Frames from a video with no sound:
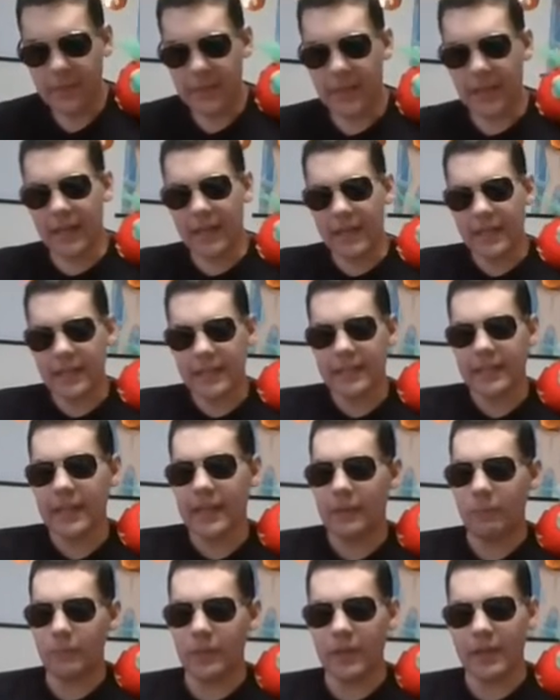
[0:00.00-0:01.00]
uh,
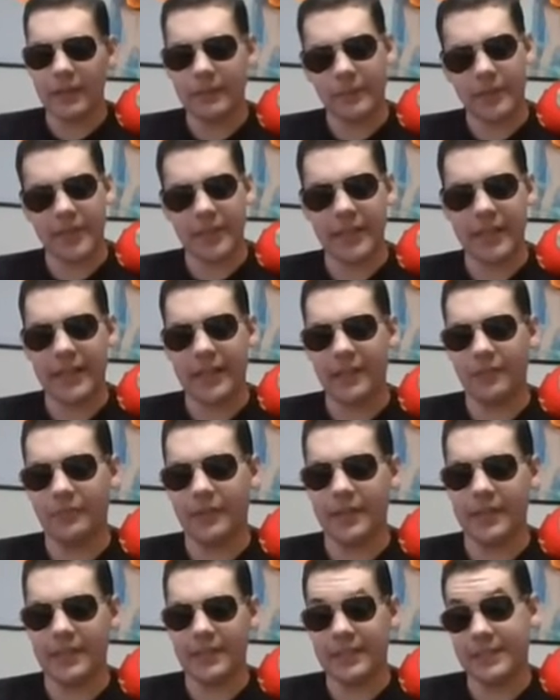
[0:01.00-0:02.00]
that block party kind of
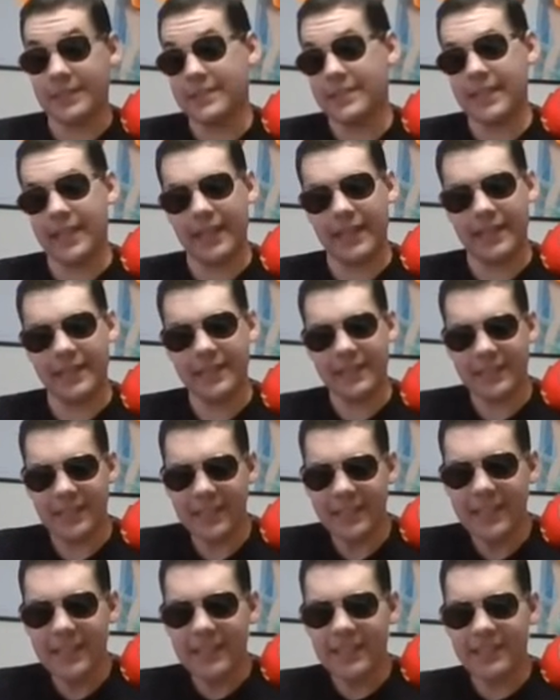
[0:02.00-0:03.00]
went insane
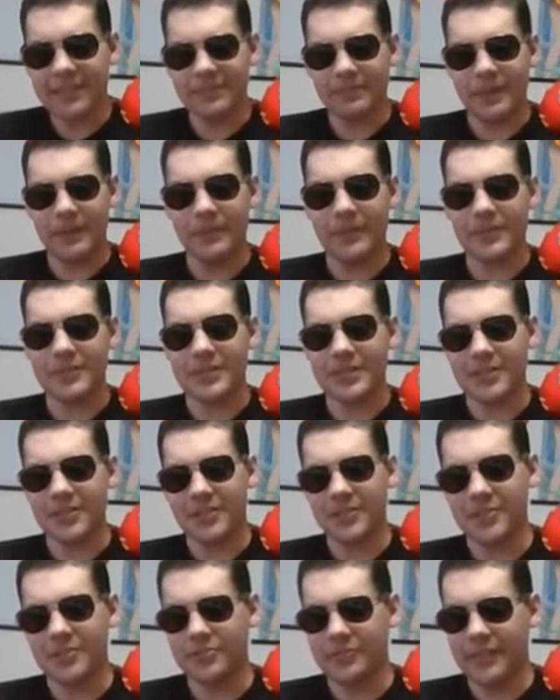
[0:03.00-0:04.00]
because people just
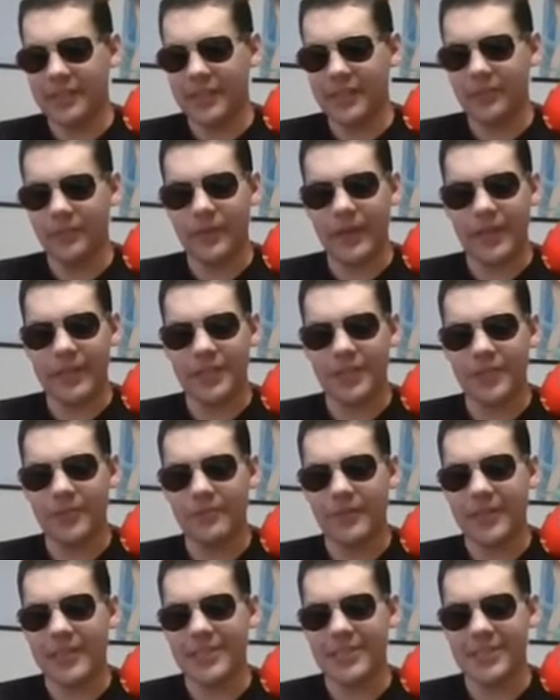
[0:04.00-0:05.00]
started drinking way too
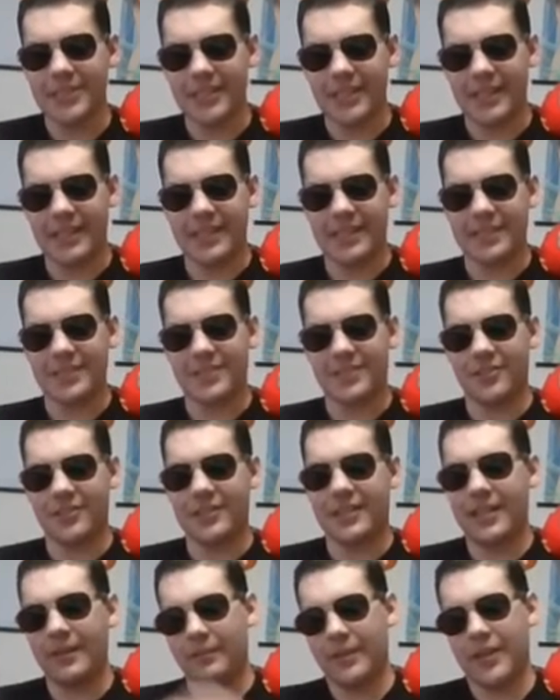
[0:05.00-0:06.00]
much and they started
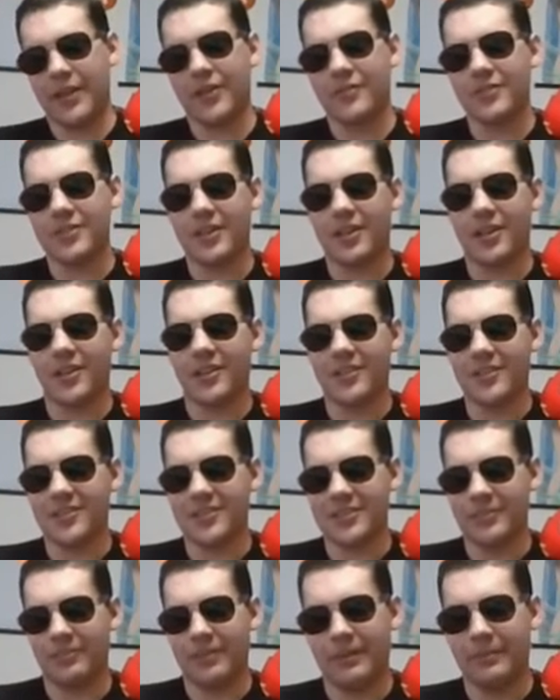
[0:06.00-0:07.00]
tipping over cars
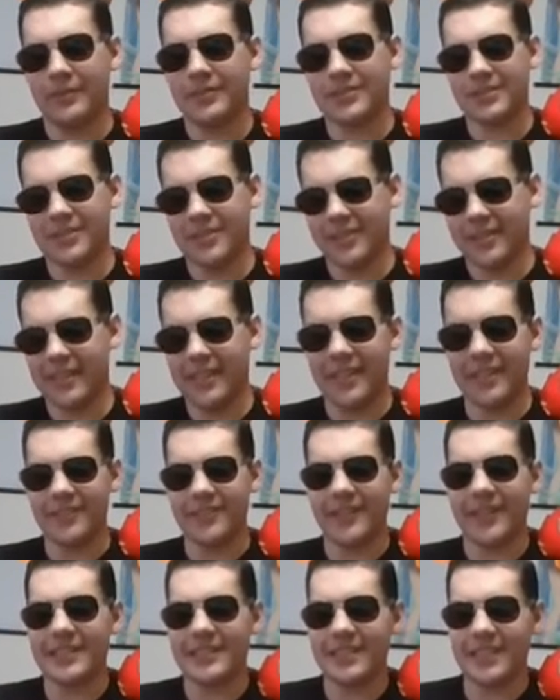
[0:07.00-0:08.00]
and people started getting
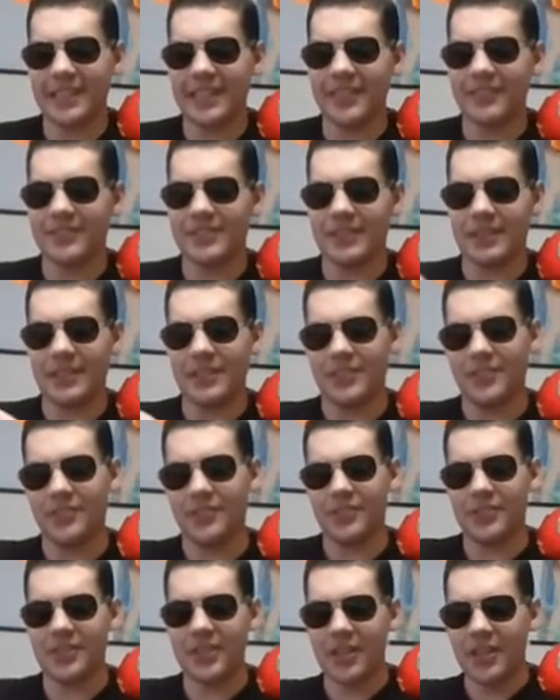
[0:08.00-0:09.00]
arrested and it was a
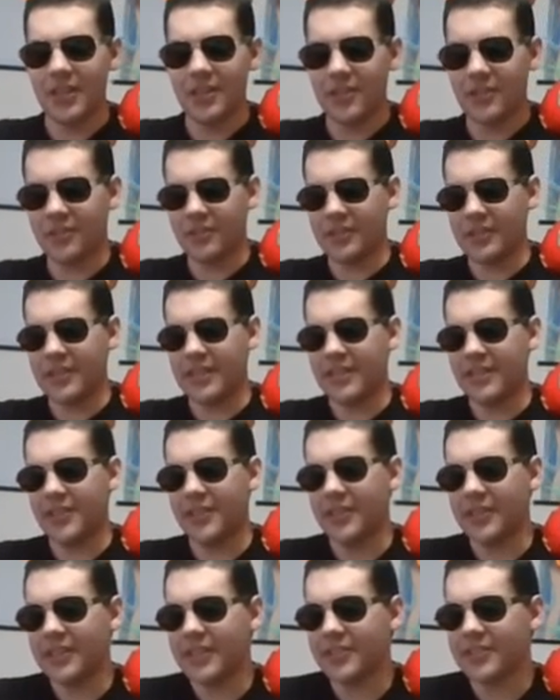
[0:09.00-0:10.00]
huge ordeal
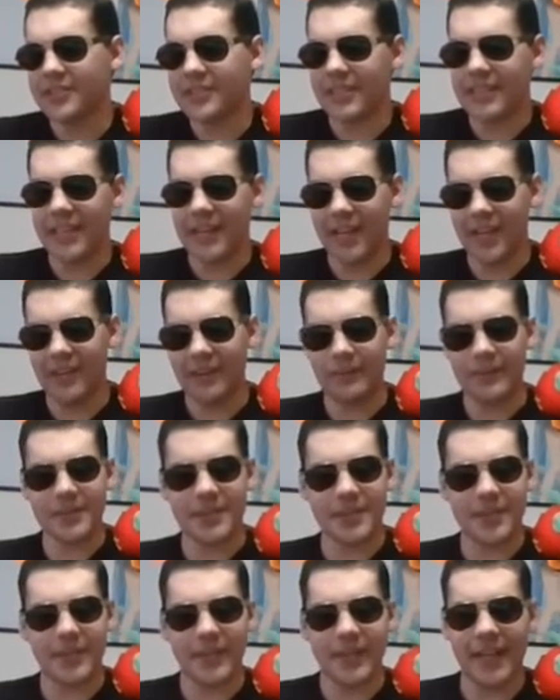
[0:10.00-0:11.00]
and then there was an entire
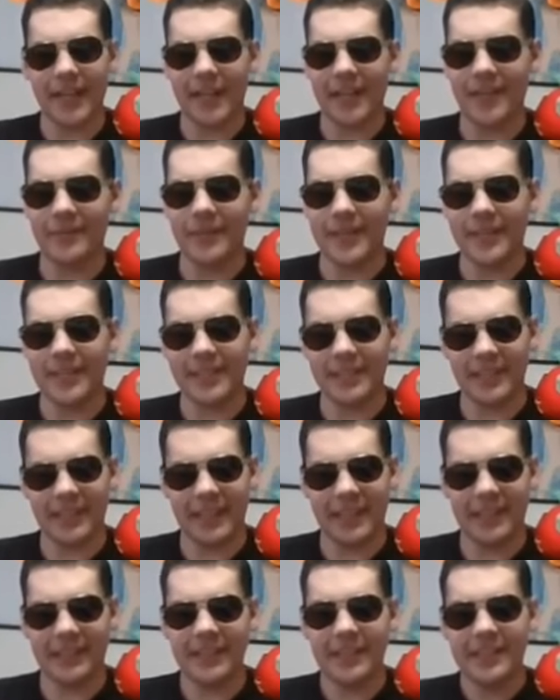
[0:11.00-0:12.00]
episode of an anime
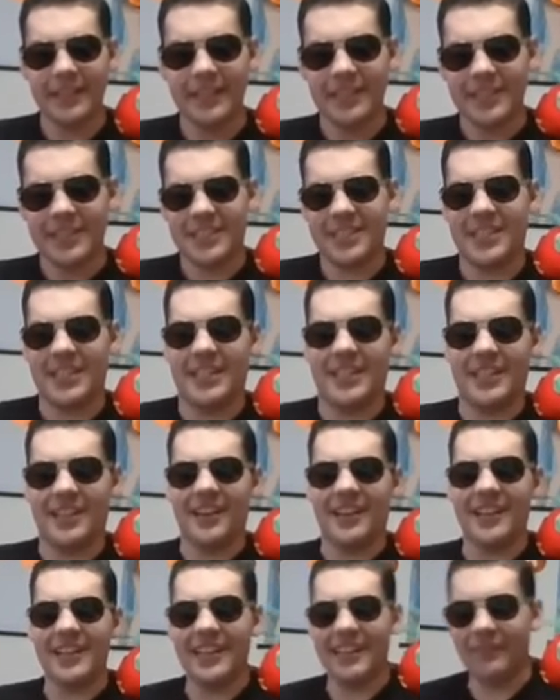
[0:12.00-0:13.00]
like shitting
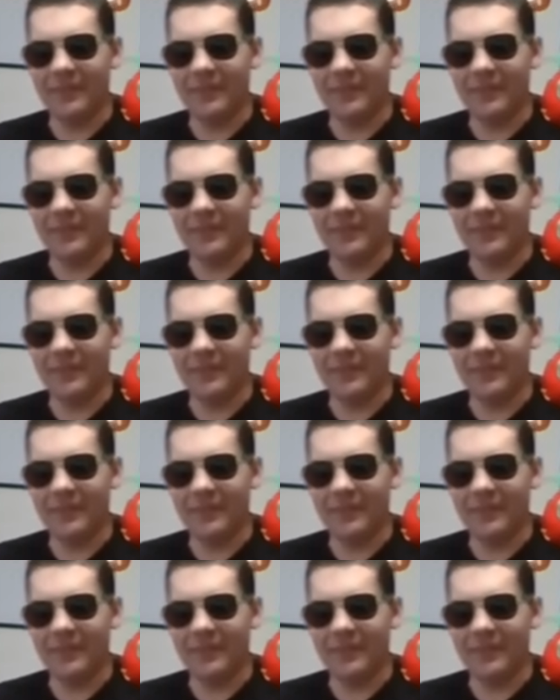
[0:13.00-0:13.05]
on it